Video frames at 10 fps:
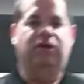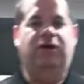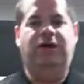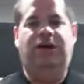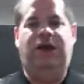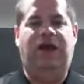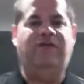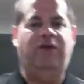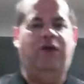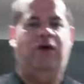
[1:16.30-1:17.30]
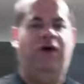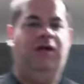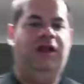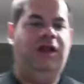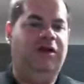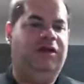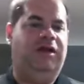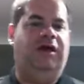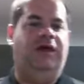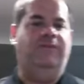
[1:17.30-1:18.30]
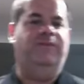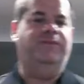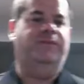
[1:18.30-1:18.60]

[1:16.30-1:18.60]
Good to have you all here tonight.